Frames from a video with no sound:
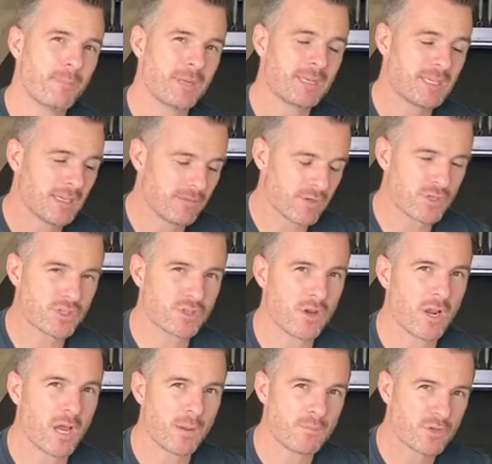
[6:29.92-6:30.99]
But give it a
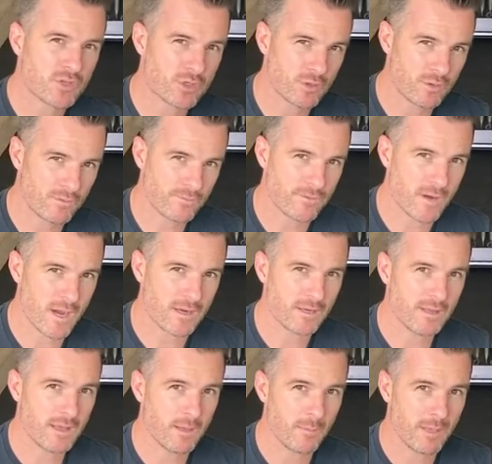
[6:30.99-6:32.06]
shot. I'm sure you'll find
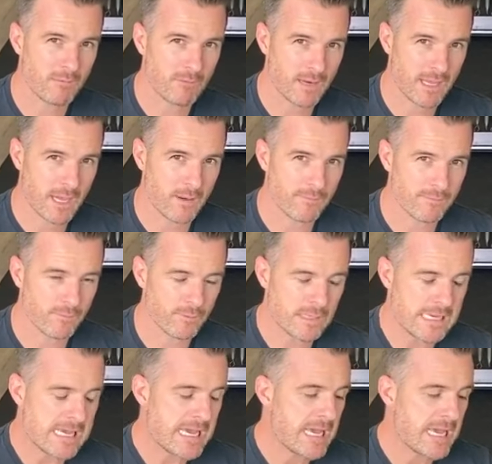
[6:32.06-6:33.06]
it'd be really helpful.